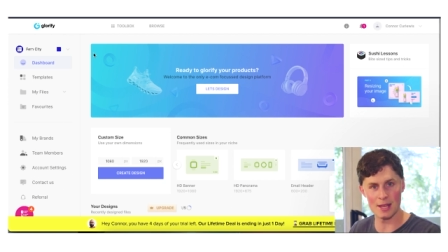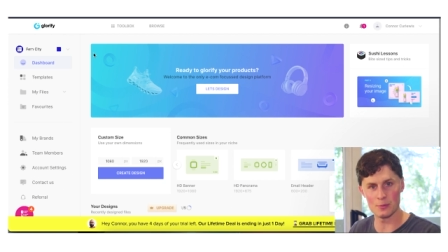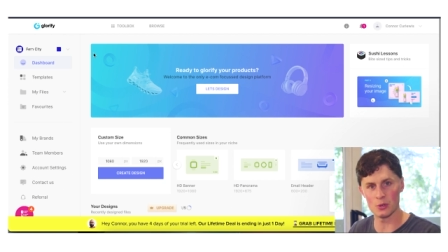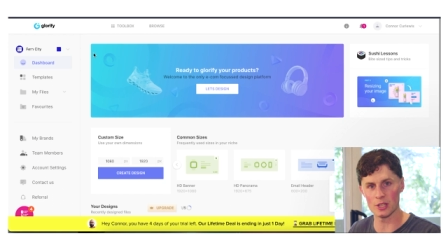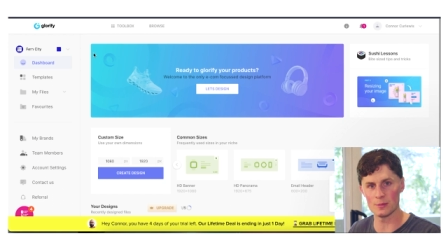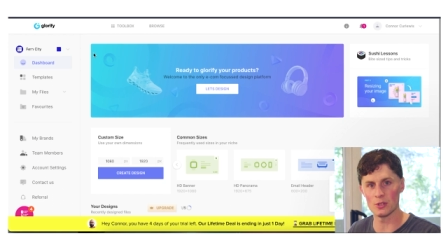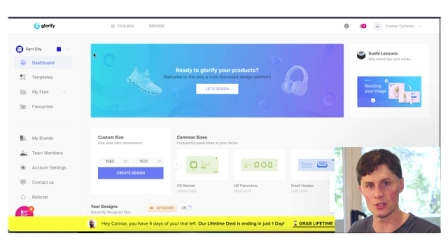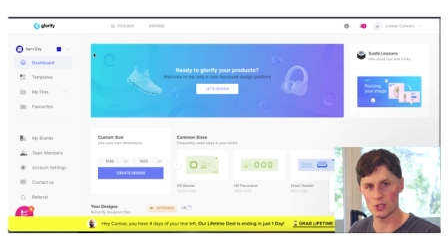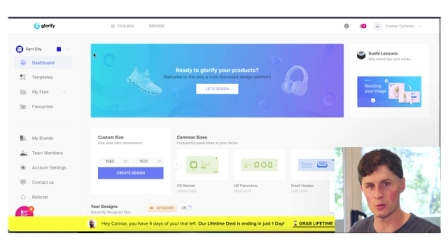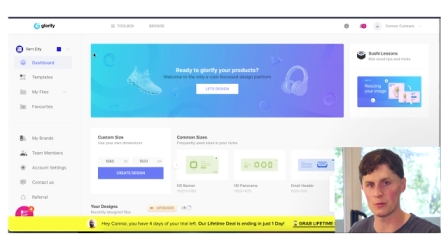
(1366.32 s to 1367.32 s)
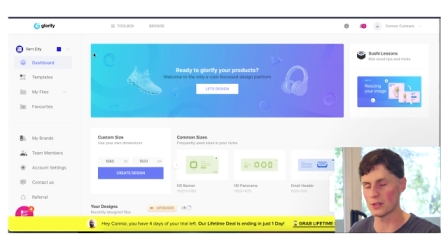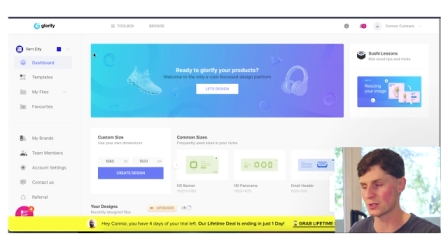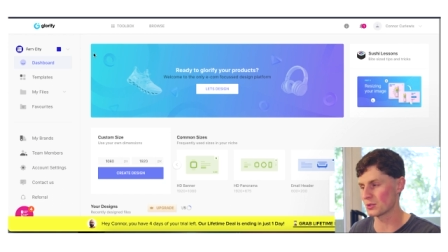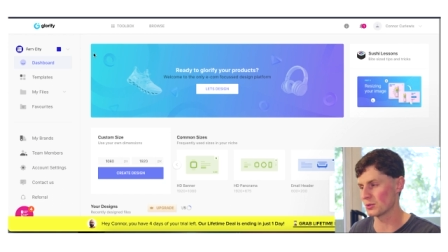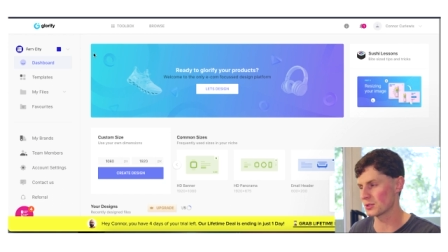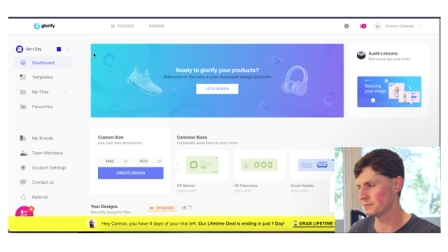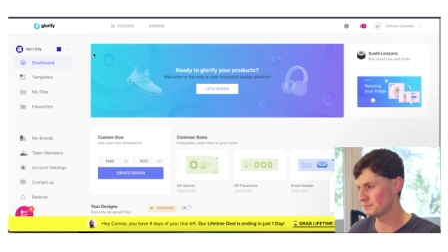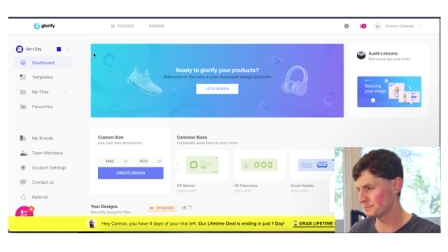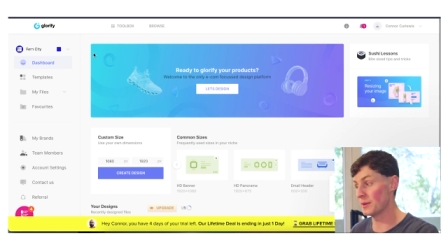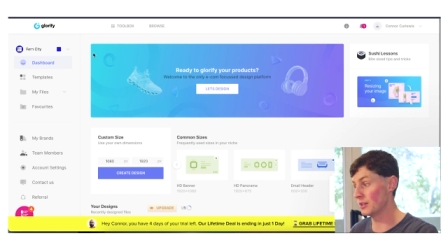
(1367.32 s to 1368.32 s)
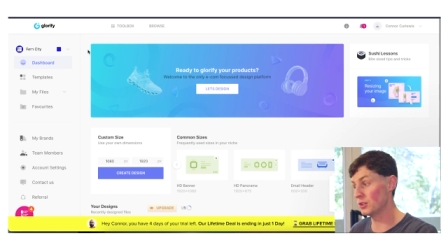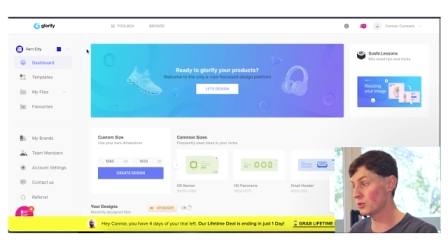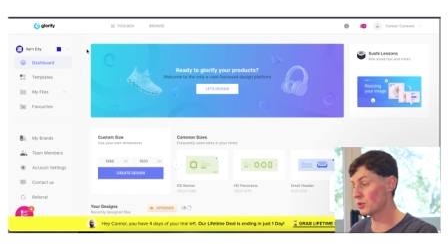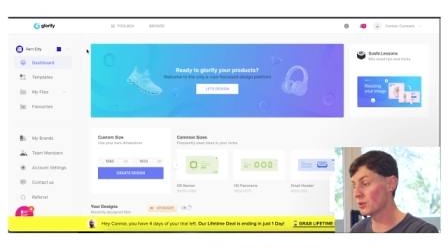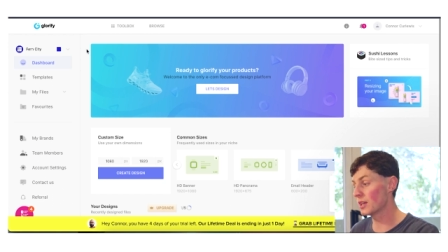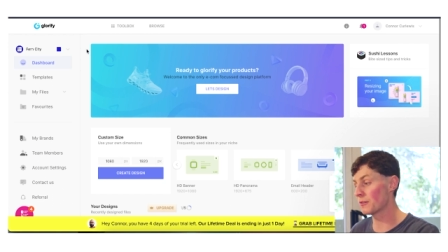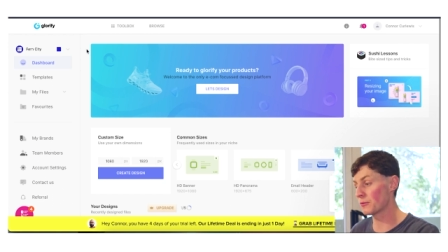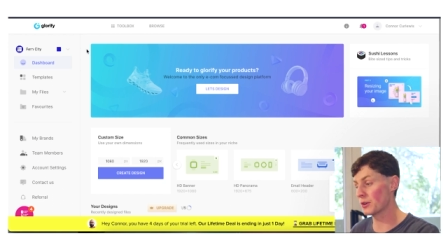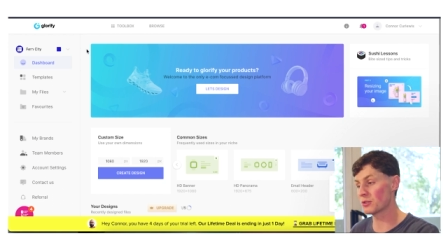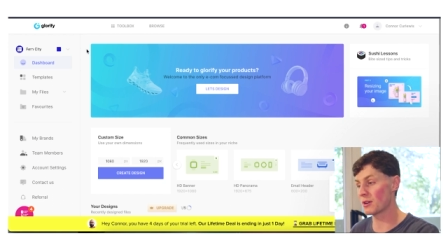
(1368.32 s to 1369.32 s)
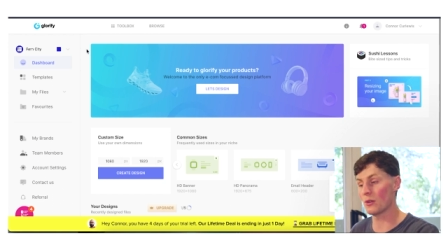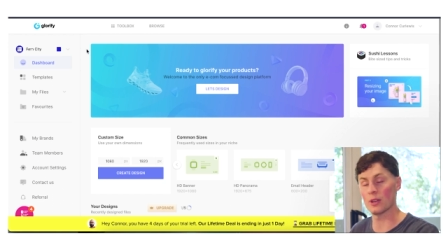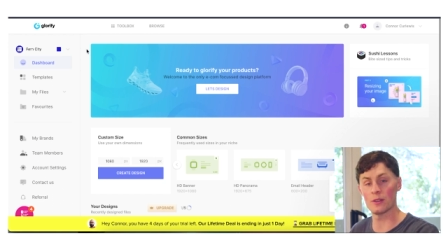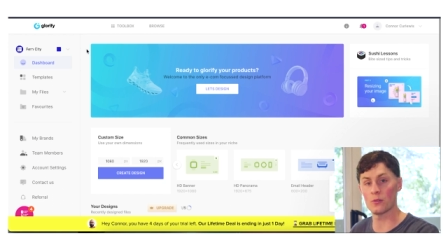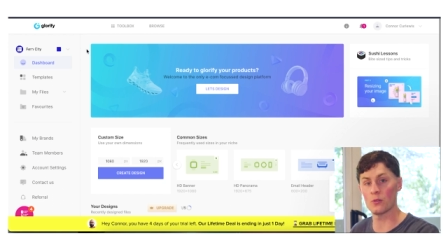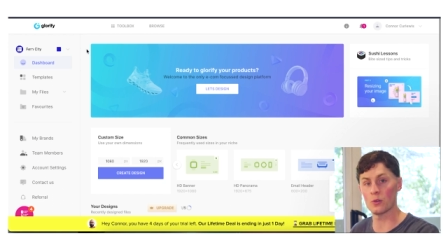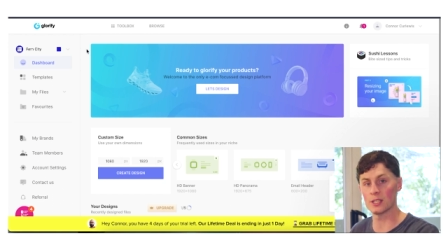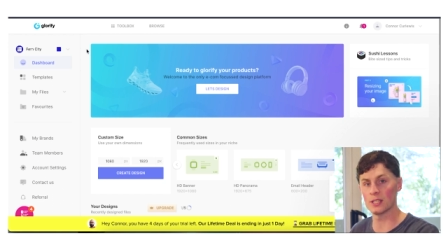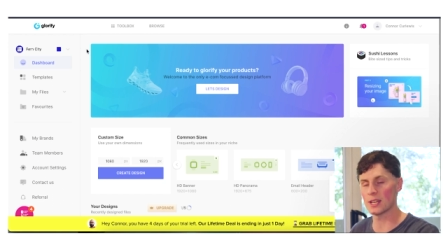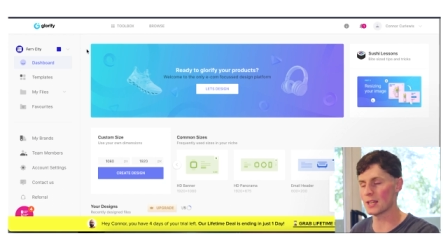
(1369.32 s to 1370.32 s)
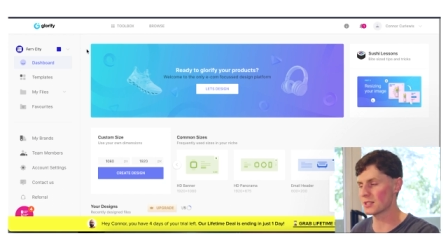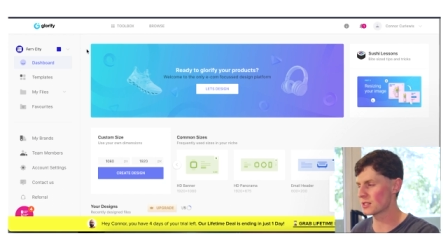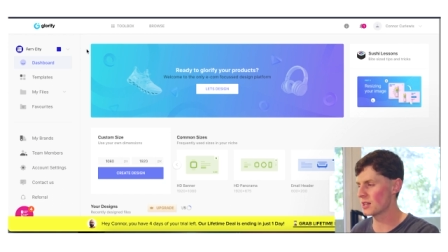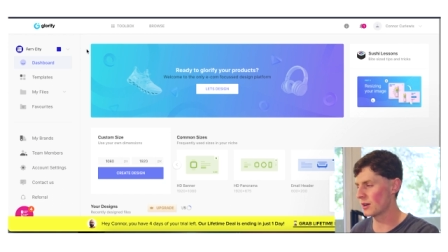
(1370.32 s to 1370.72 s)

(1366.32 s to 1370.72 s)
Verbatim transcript: and putting them on the Shopify stores. I mean, you, you, can get a free trial here for 14 days,